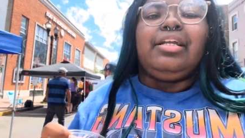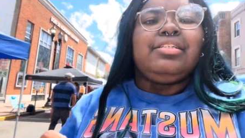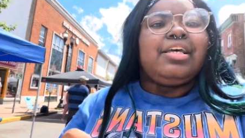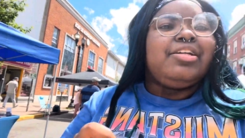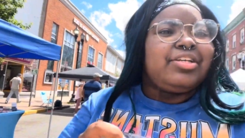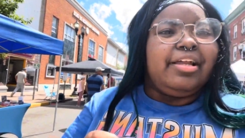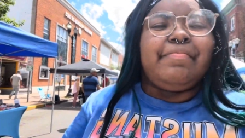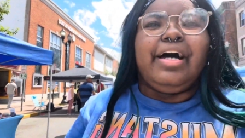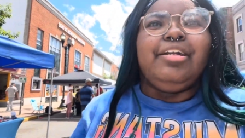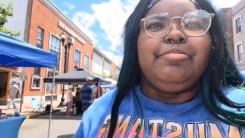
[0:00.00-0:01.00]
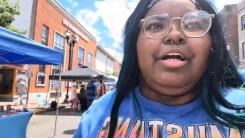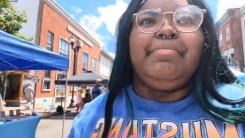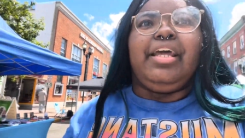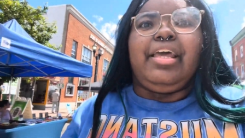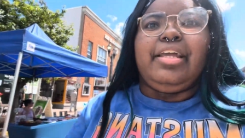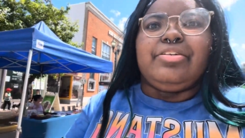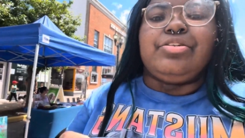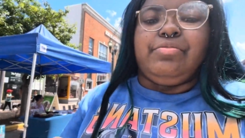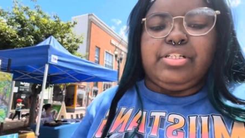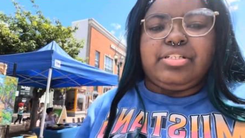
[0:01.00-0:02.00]
just gotta try to find them around my age,
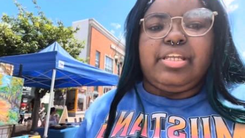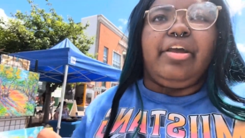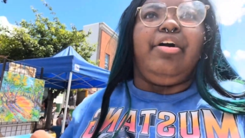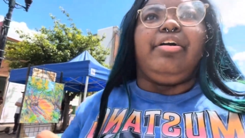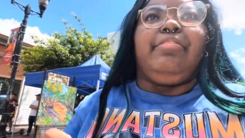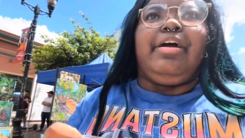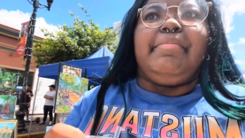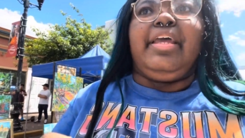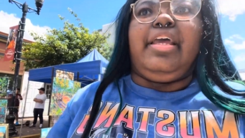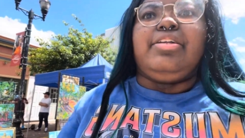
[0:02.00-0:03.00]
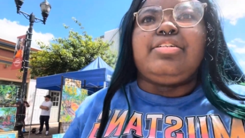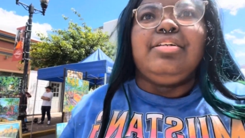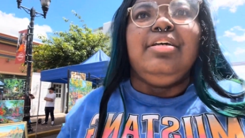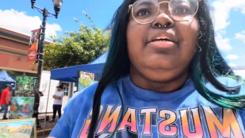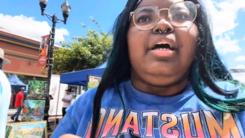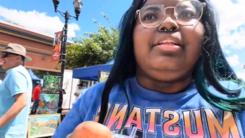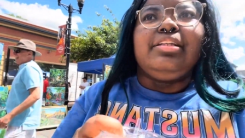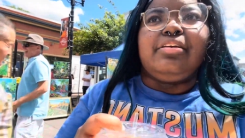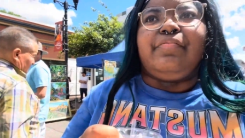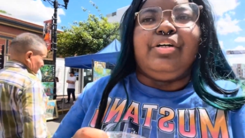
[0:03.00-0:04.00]
which they are around my age. I think
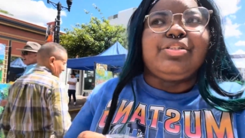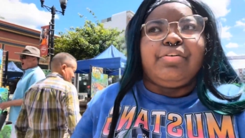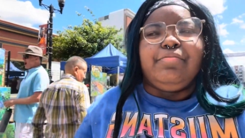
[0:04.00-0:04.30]
the first one